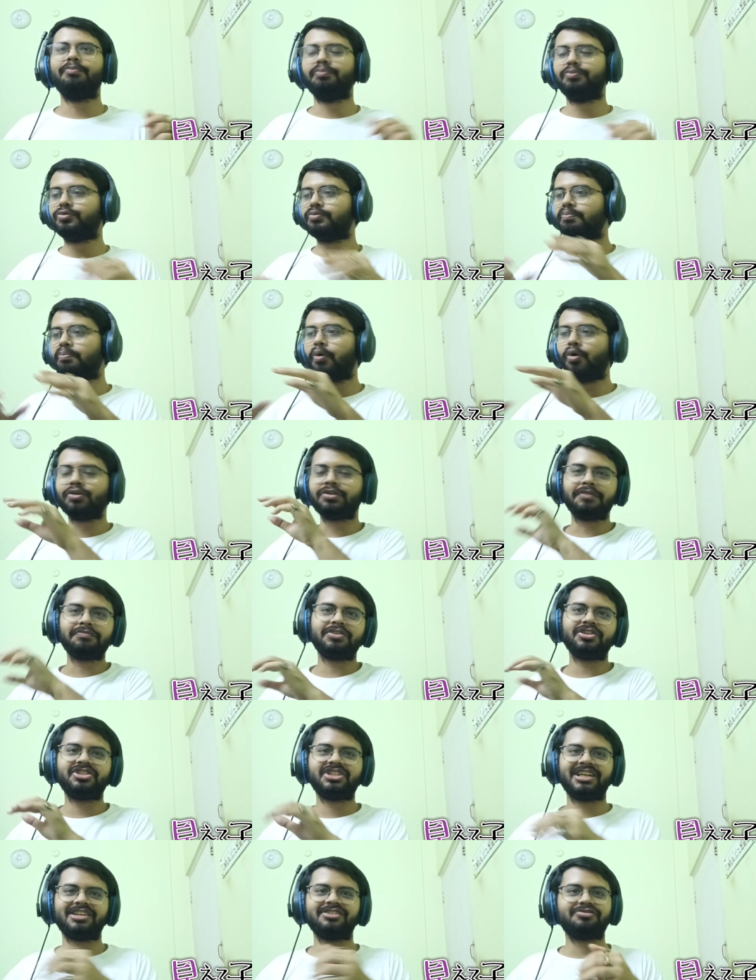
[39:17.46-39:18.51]
both of
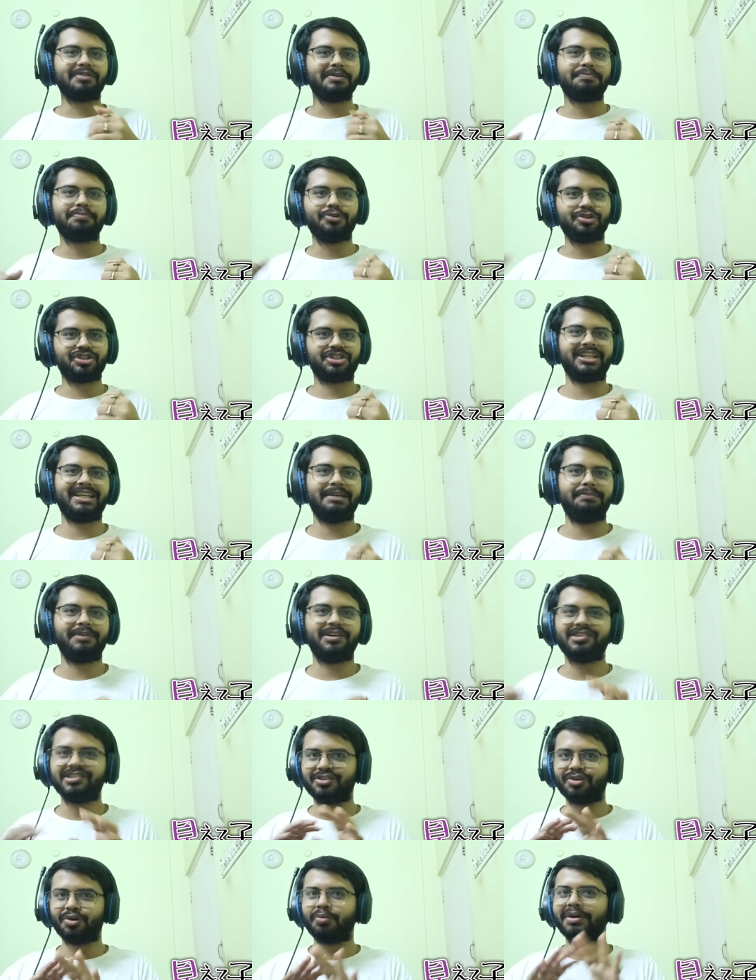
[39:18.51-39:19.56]
the chairs were pushed in
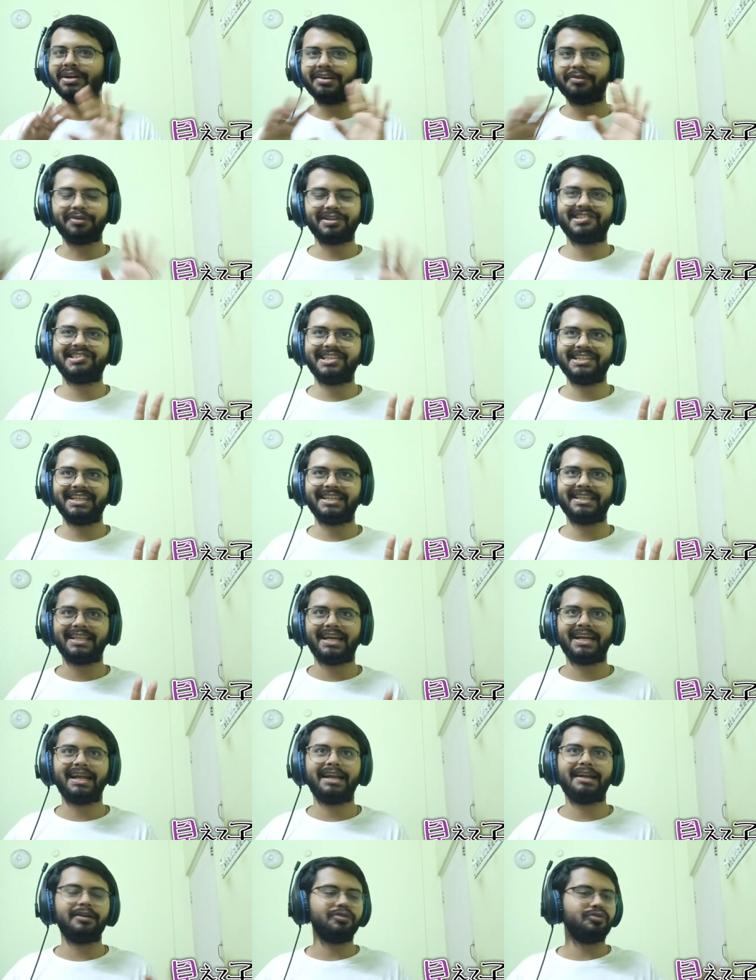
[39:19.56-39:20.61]
because no one was sitting
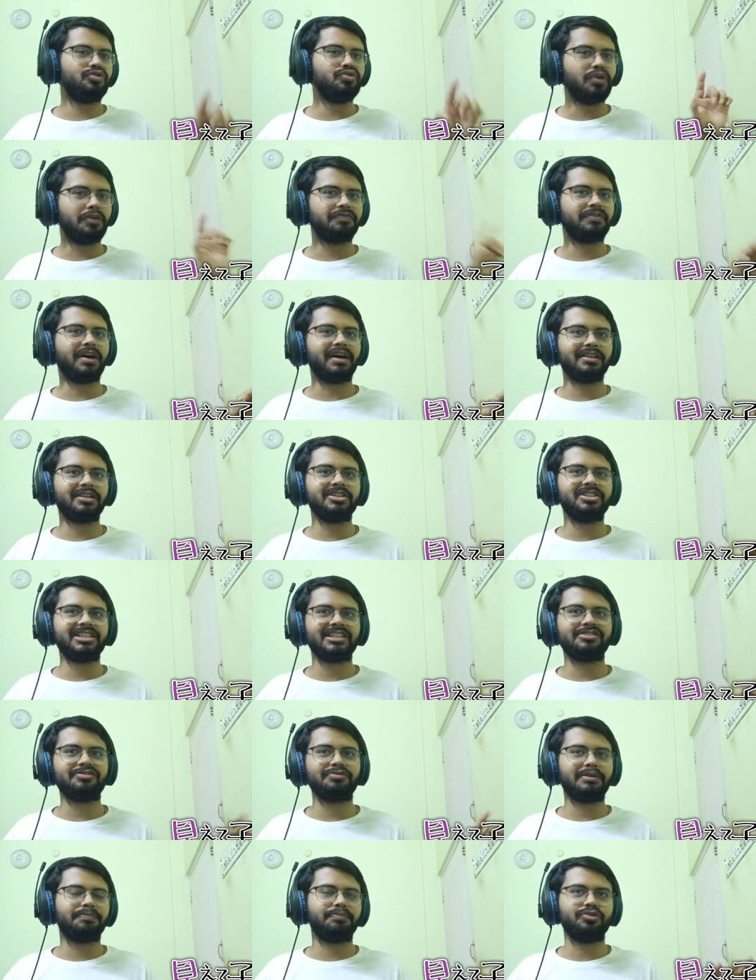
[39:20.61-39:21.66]
there, and two of the other
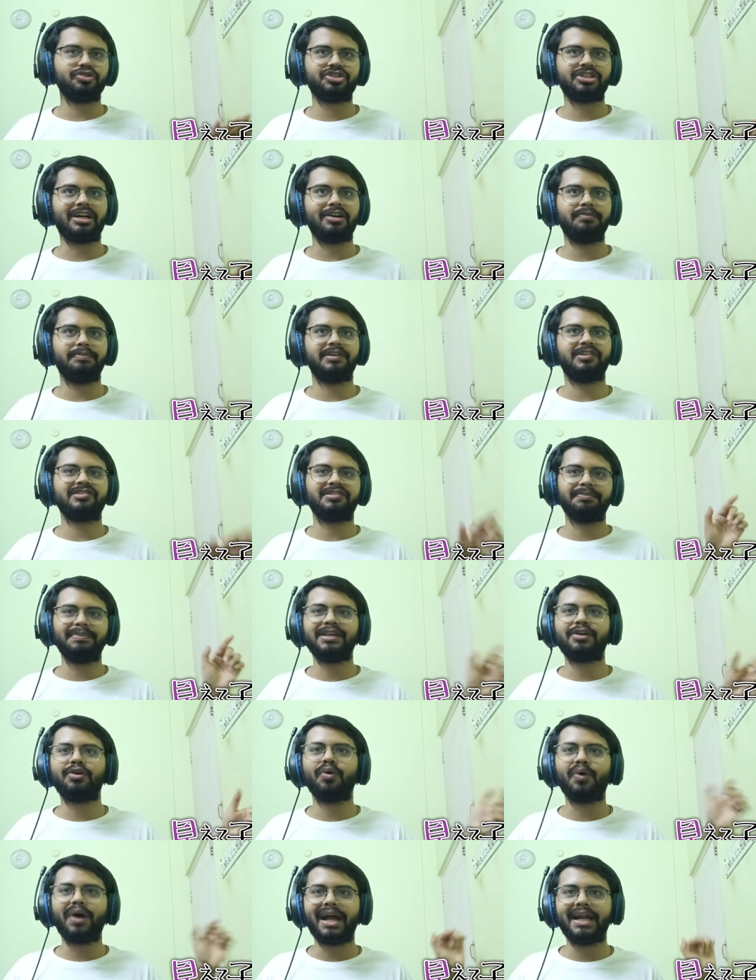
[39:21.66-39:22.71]
chairs were pushed out because
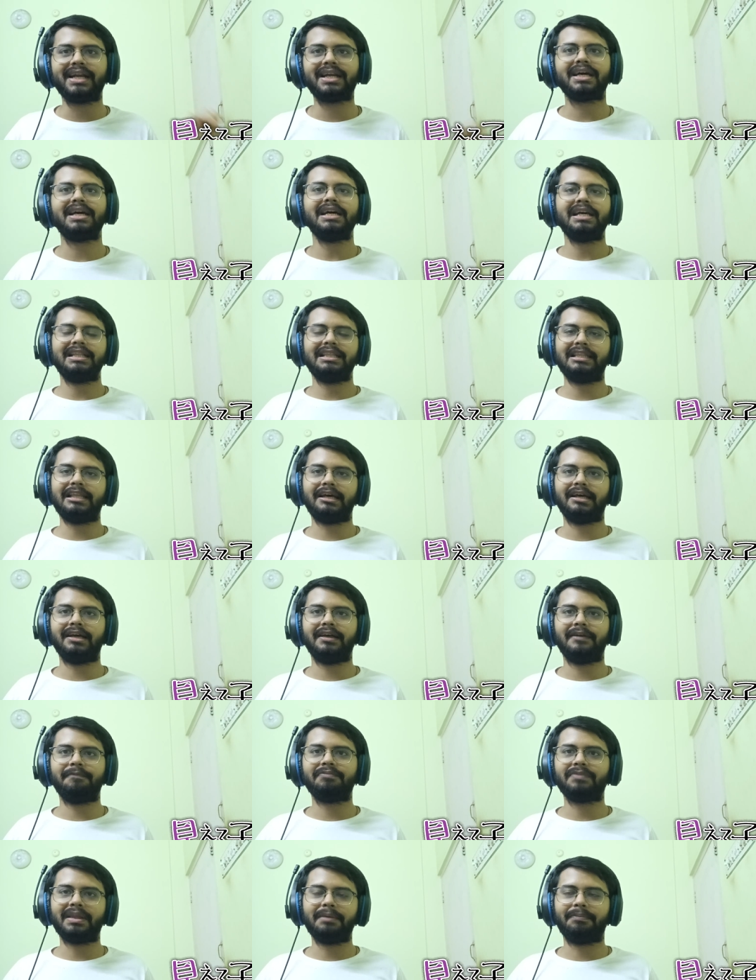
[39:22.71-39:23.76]
Miko and
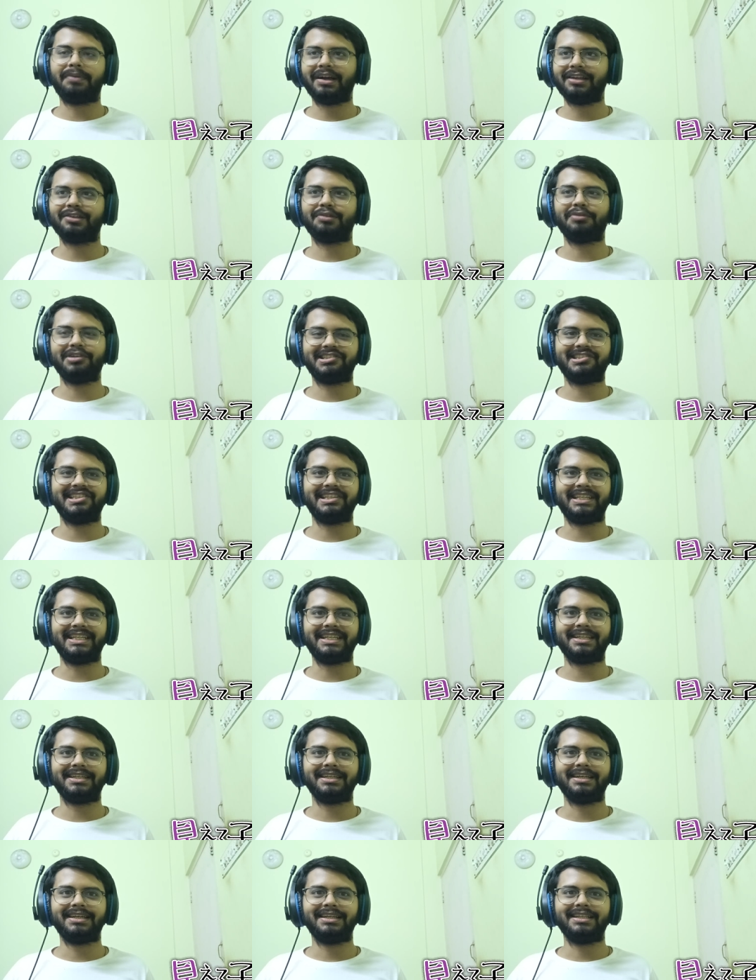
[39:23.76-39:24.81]
the brother was
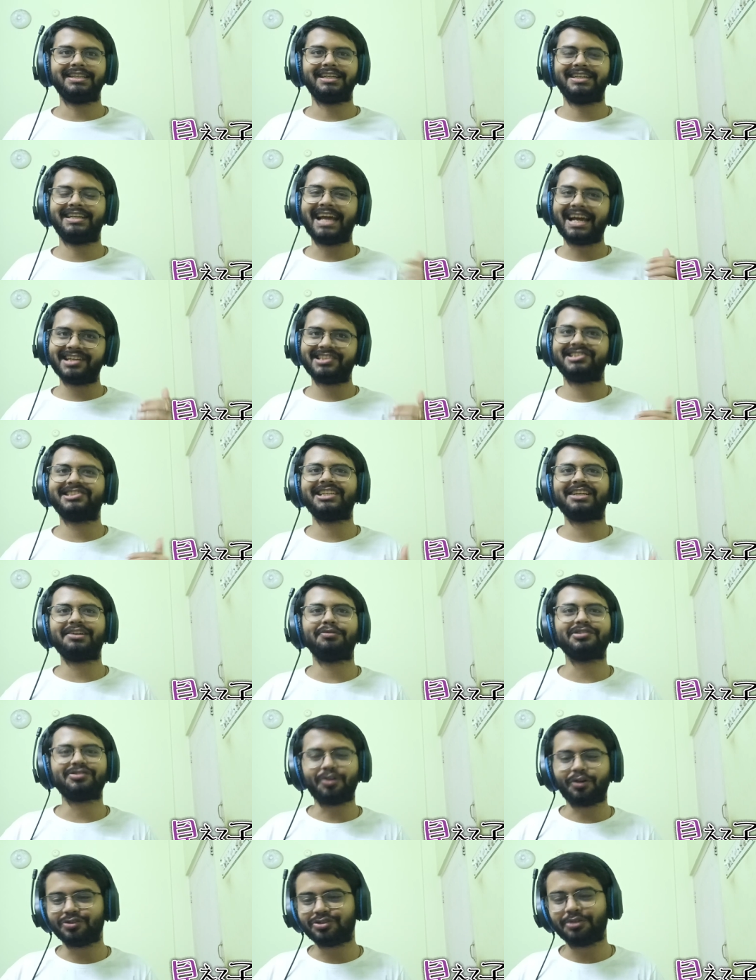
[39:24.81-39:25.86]
sitting. The dad's chair
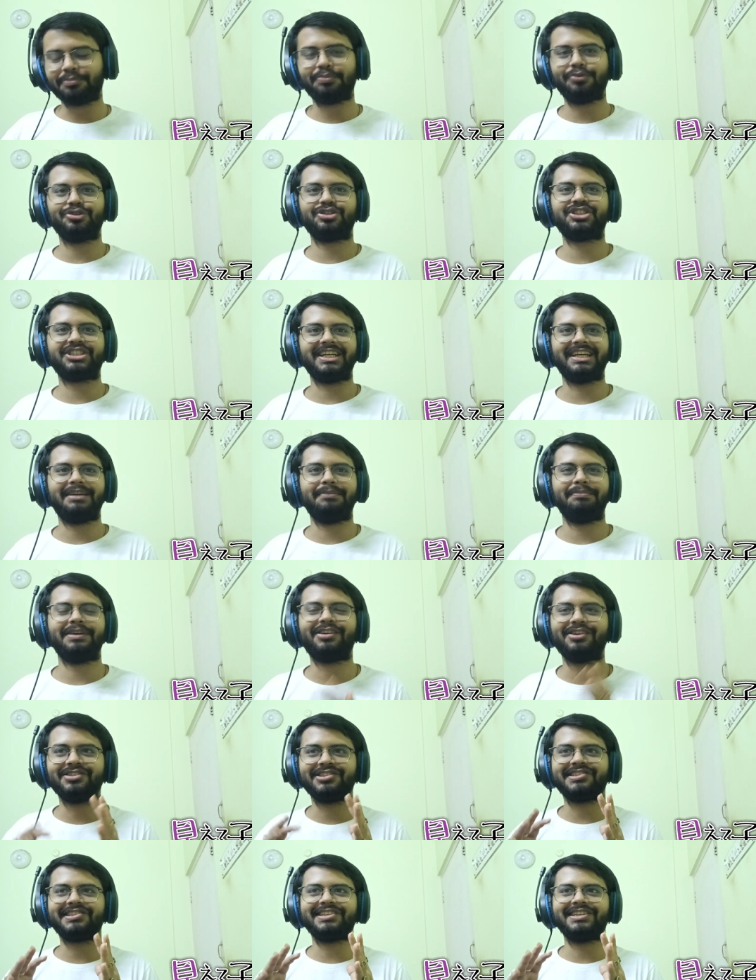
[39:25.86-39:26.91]
was also pushed in
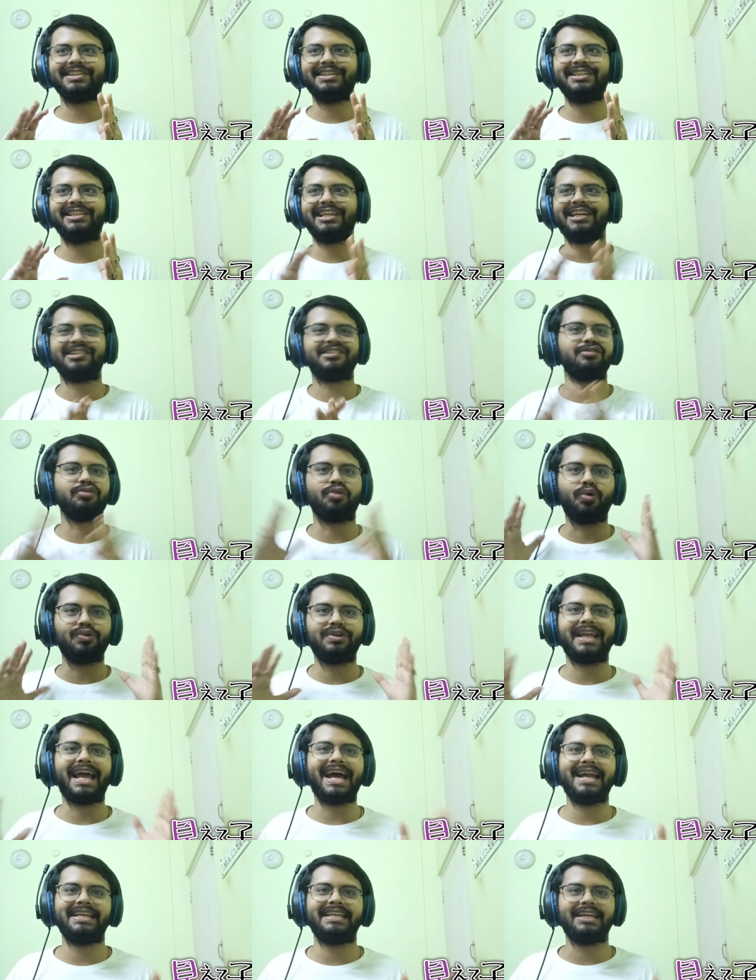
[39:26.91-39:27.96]
because there is no
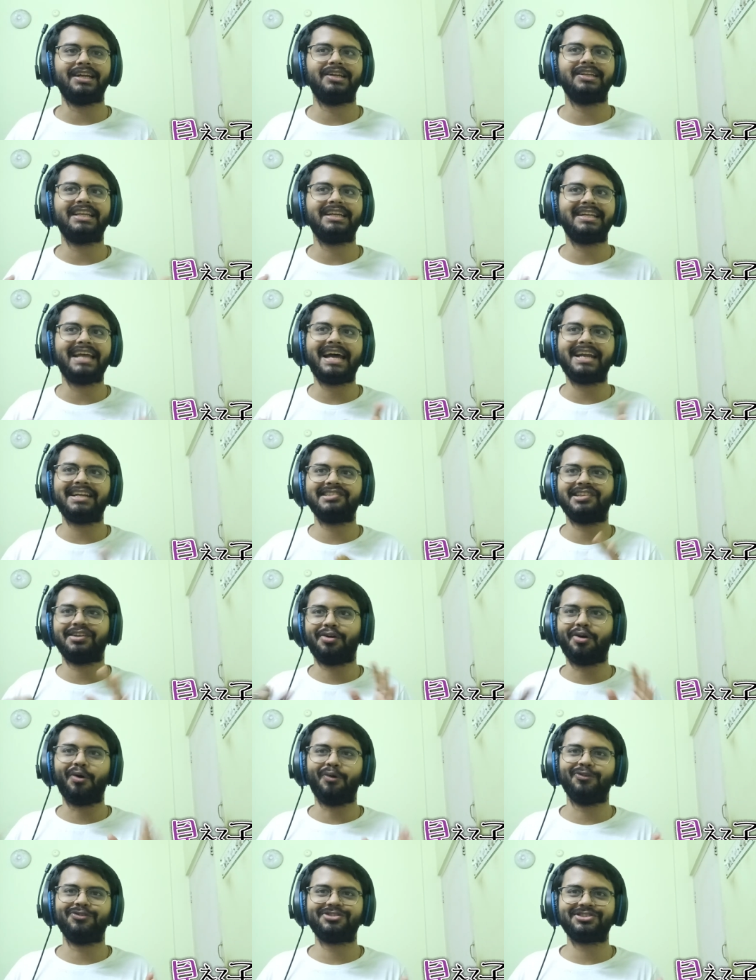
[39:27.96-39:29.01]
dad here, the dad is a
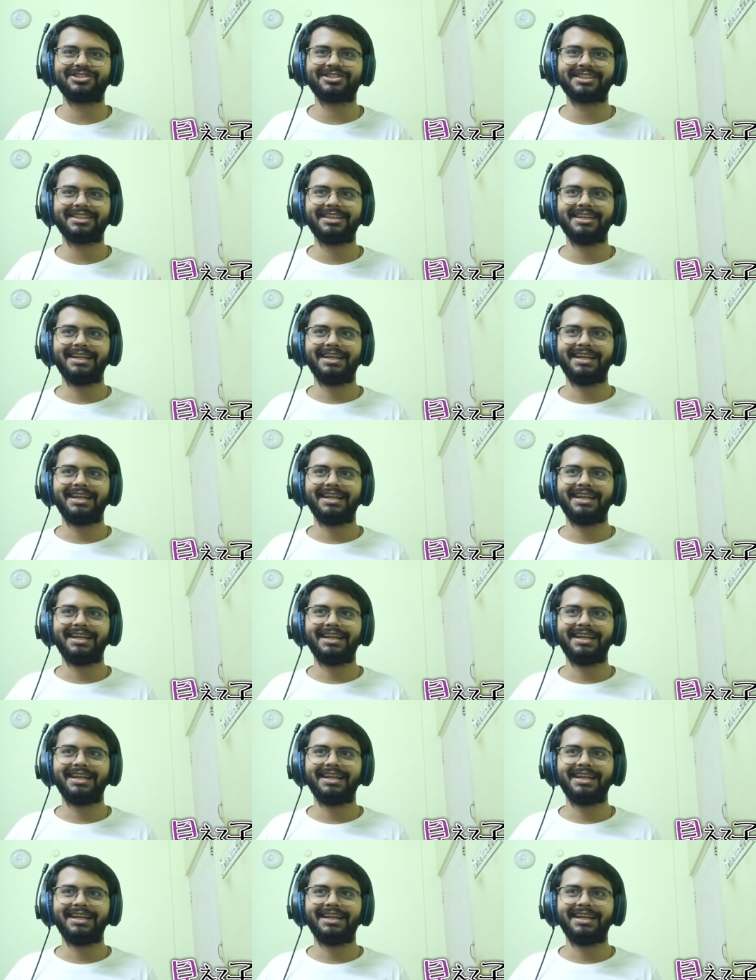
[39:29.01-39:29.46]
ghost.